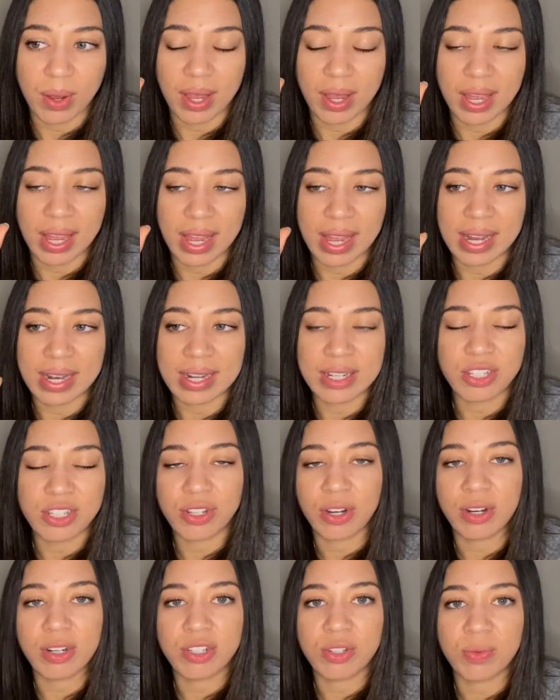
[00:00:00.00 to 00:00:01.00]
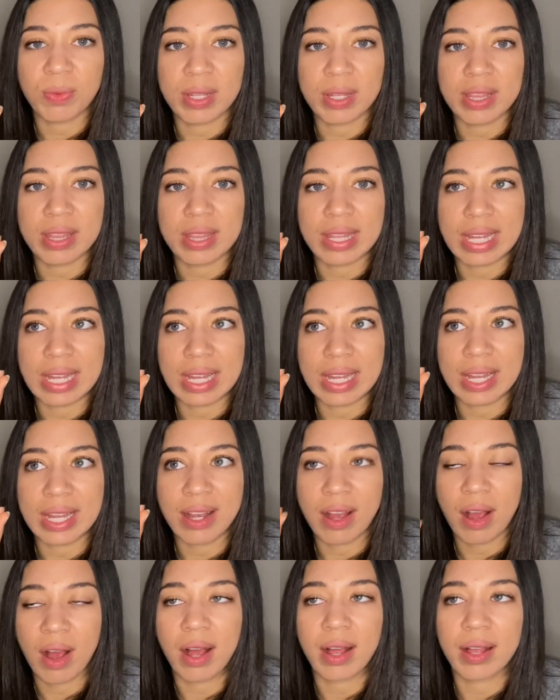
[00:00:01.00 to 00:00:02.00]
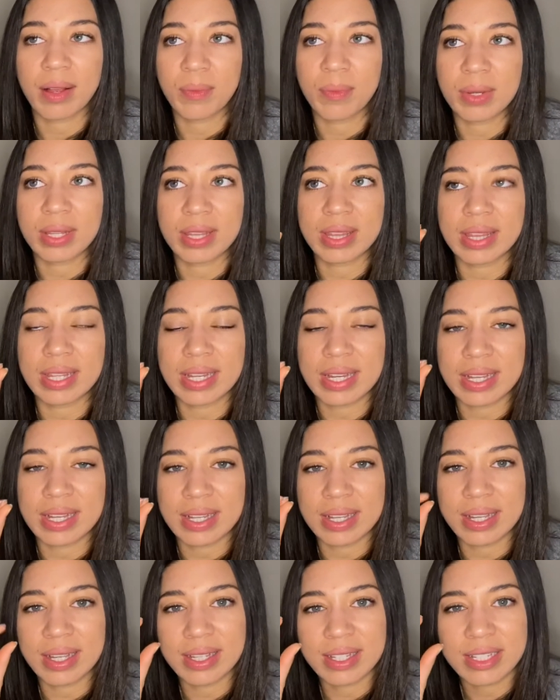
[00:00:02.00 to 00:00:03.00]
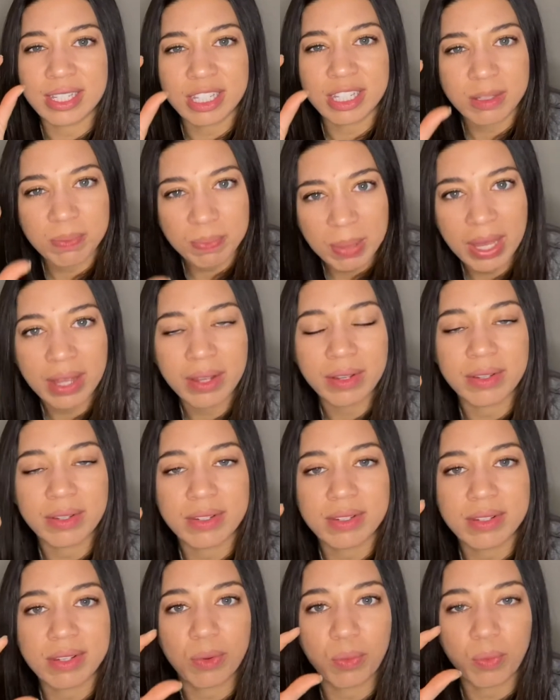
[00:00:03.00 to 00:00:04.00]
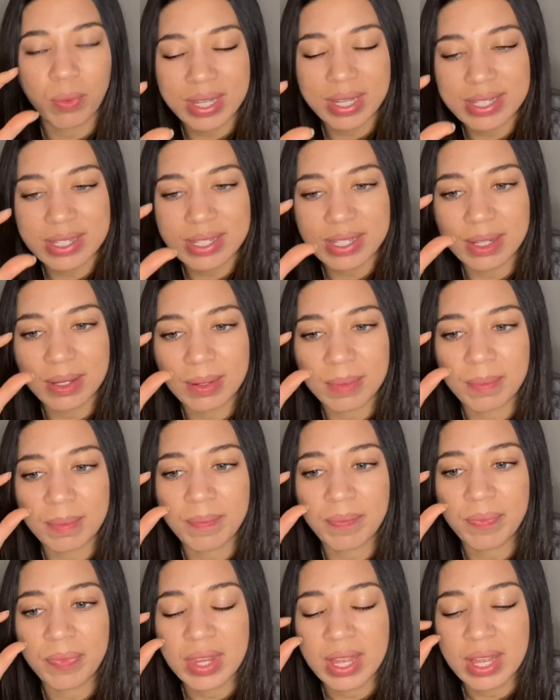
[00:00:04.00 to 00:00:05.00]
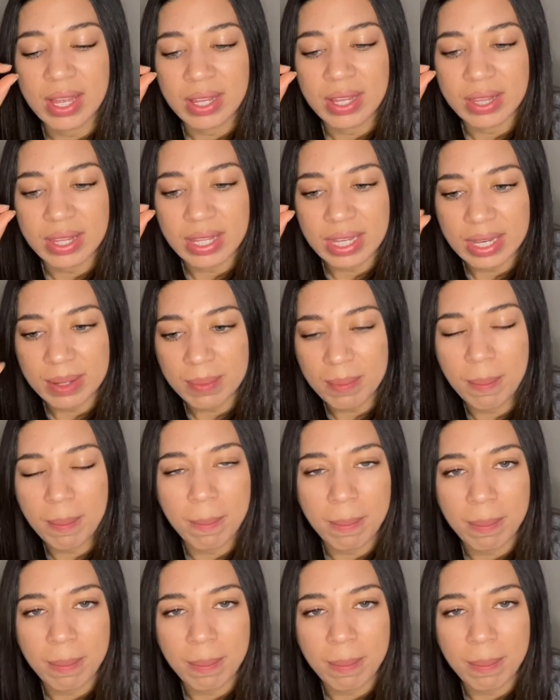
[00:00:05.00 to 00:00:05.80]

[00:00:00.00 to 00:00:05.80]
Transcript: And it starts with the spells, the wisdom, the